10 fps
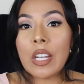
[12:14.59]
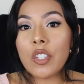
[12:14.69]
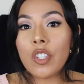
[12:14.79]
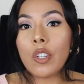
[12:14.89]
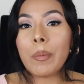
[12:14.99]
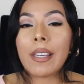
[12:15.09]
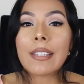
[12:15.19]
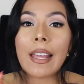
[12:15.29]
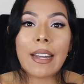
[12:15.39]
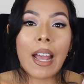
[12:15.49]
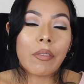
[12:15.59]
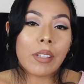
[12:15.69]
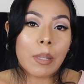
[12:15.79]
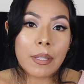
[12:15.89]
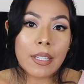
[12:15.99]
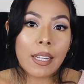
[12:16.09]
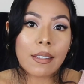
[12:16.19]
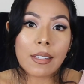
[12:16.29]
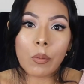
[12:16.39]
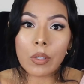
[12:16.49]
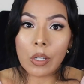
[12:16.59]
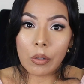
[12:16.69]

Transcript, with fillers: into because I didn't have the lipstick because it was